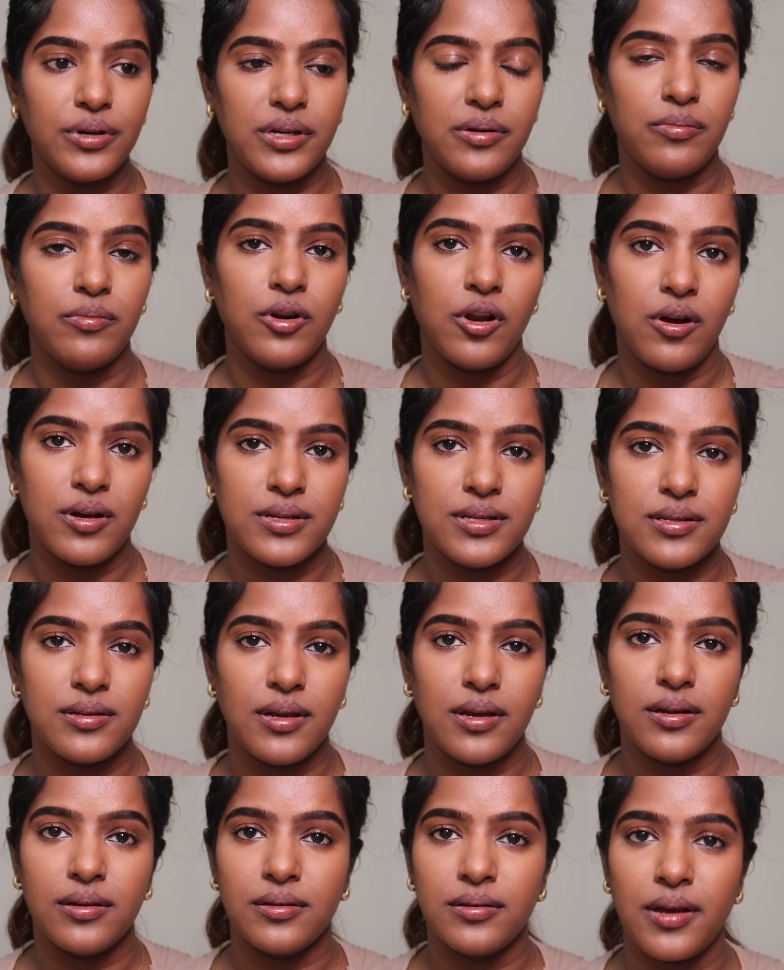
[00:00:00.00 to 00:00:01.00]
lip gloss,
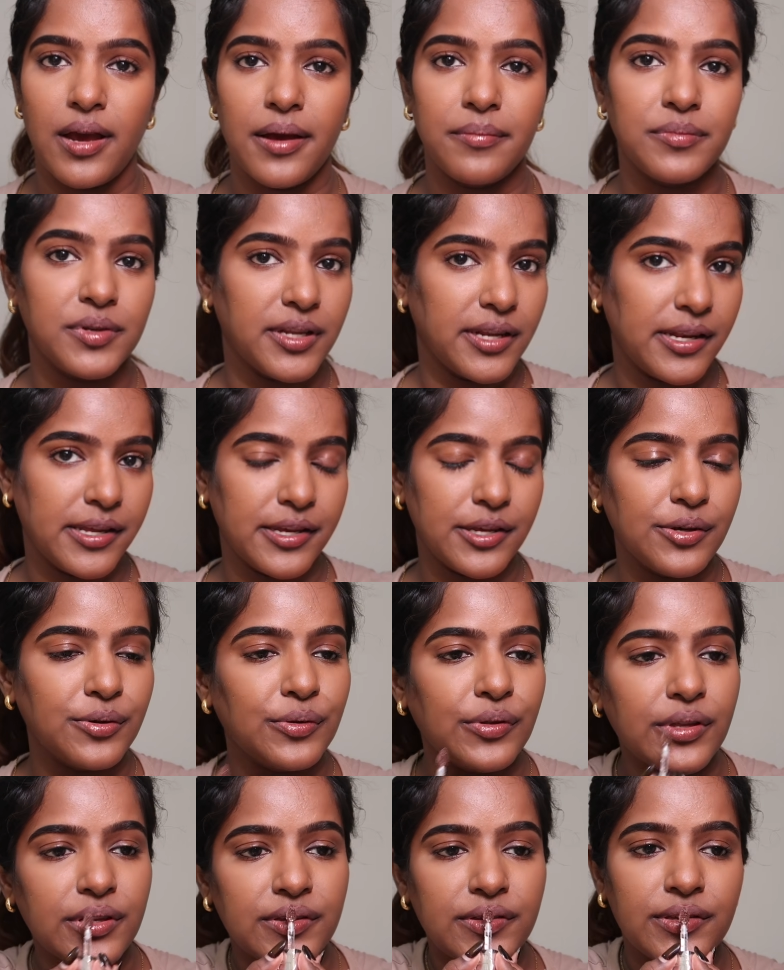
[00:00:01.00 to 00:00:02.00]
and I'm telling you,
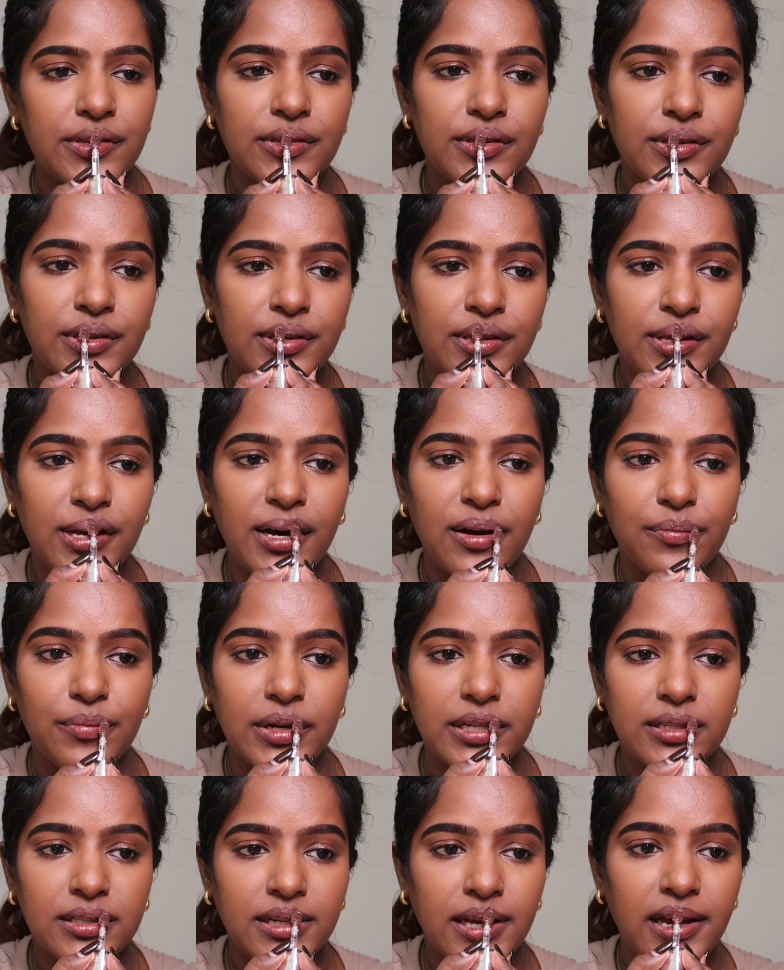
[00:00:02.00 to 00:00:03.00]
this is a
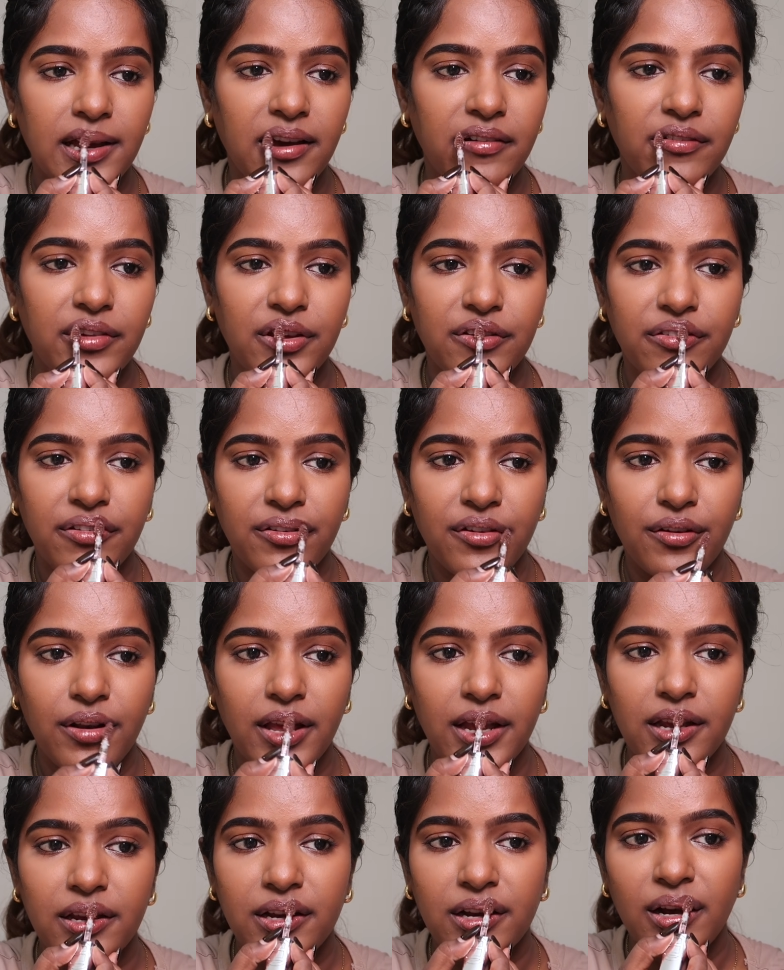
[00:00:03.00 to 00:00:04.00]
must have if you
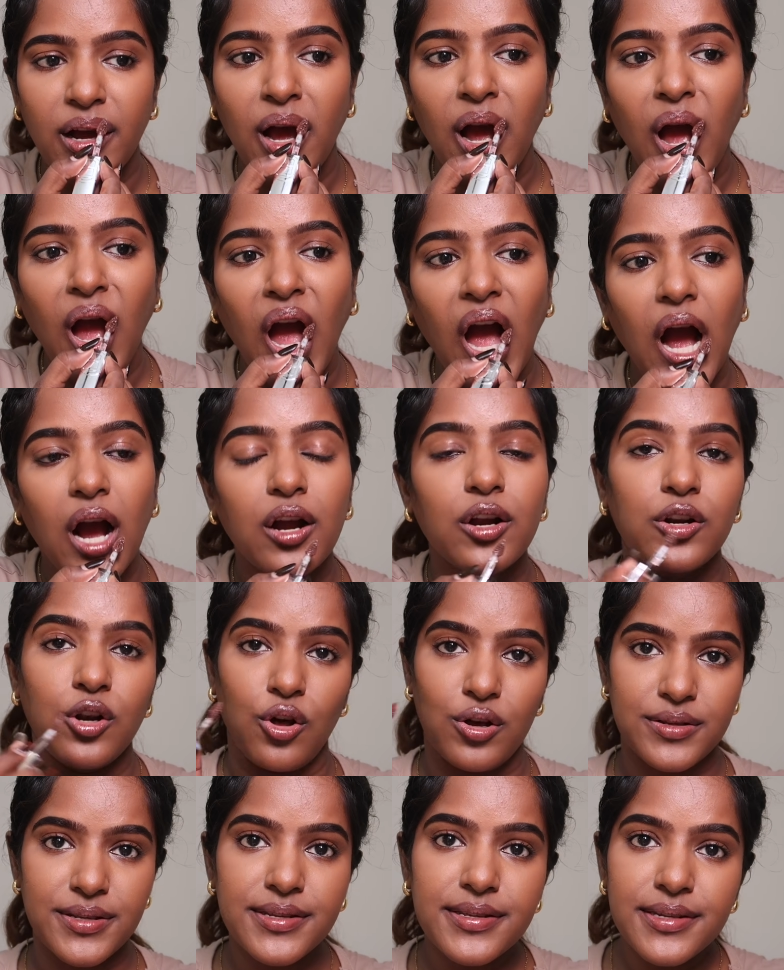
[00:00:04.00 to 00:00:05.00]
like
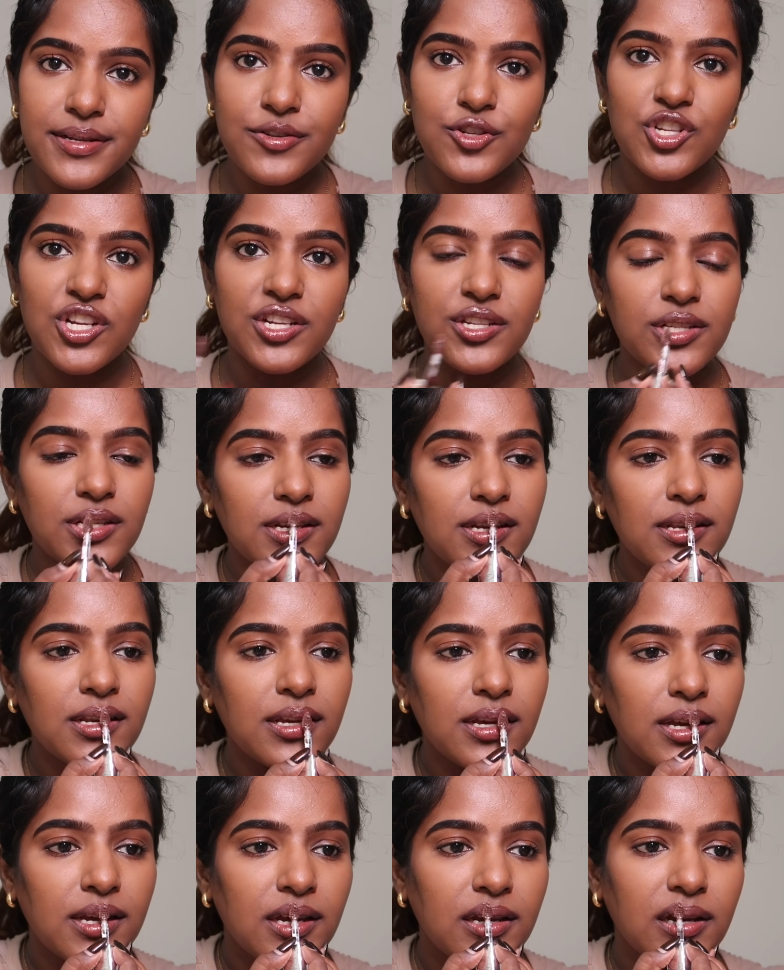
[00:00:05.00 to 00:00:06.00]
glosses in general,
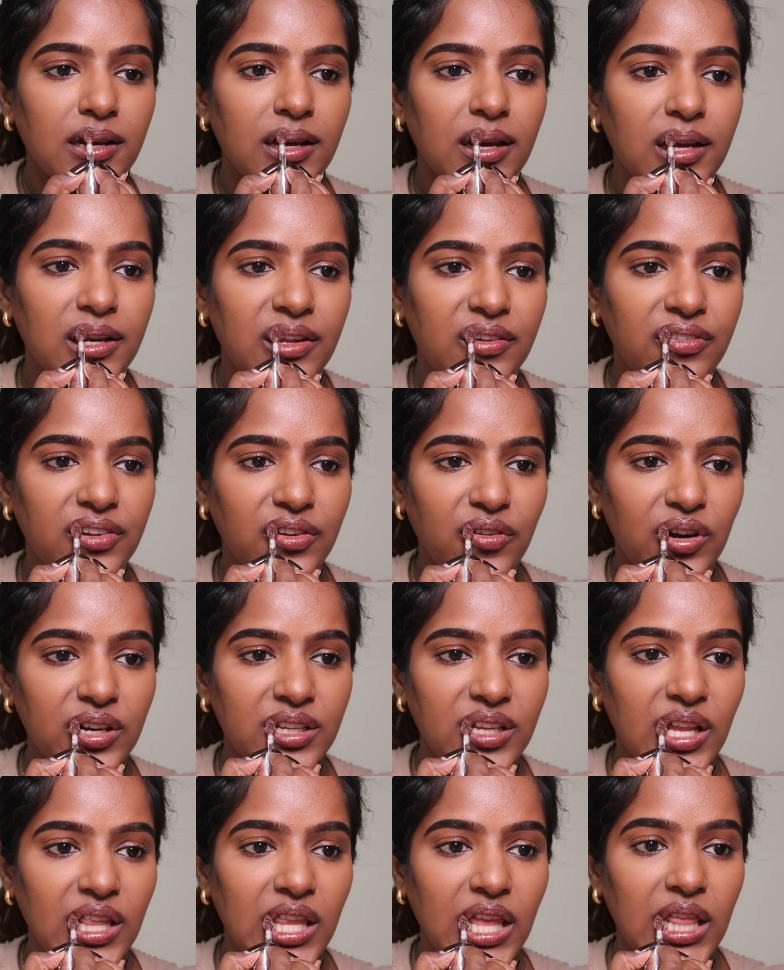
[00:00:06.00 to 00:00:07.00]
and if you want
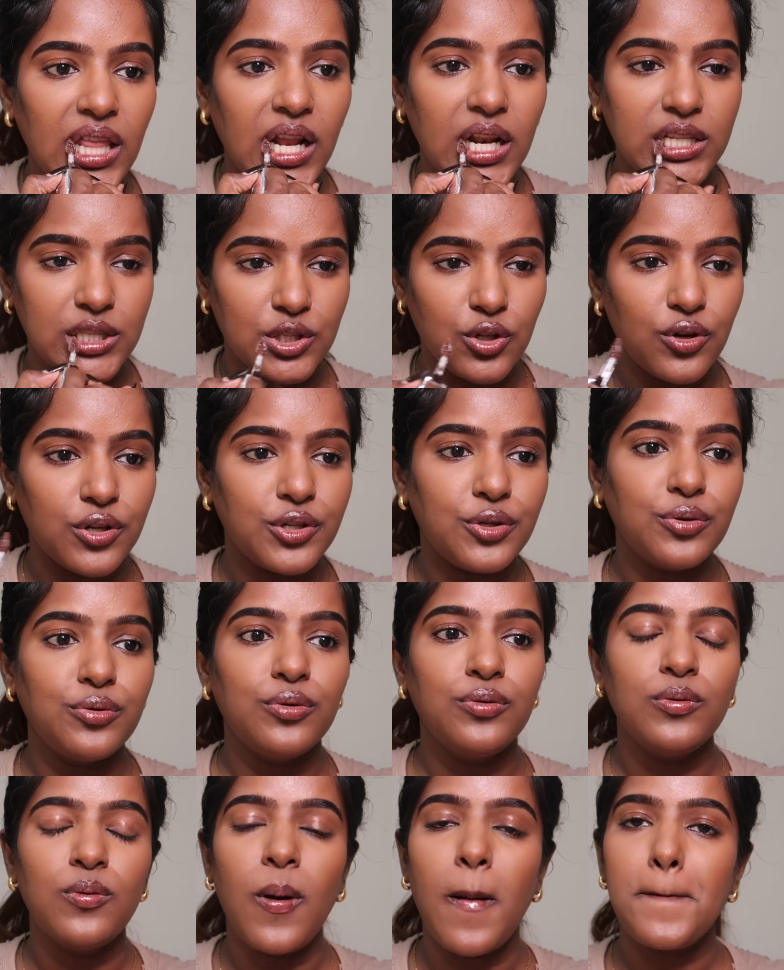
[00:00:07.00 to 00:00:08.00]
something that is not
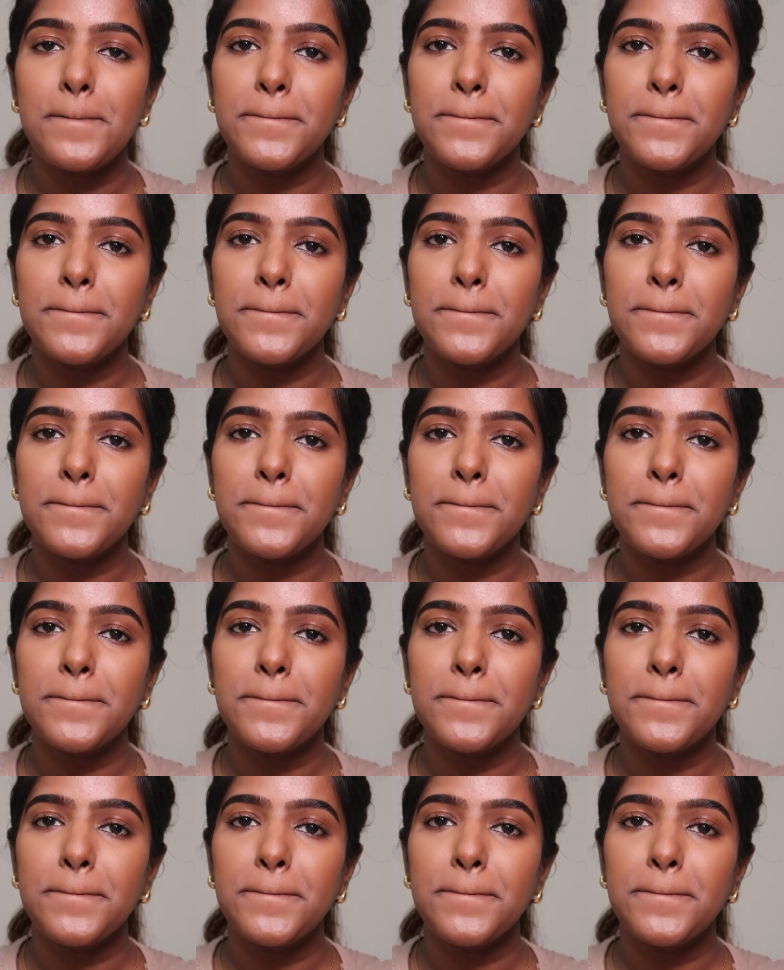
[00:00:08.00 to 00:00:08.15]
too